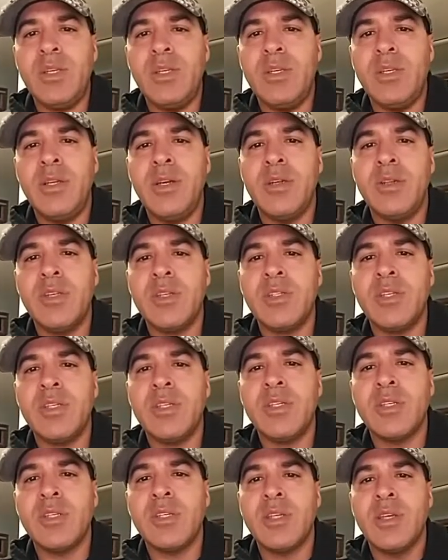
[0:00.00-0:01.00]
this
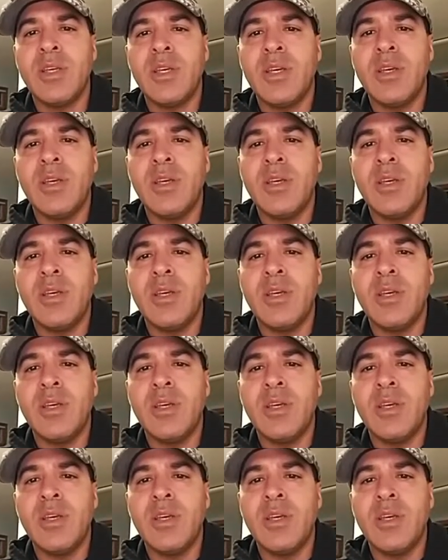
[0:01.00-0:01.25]
is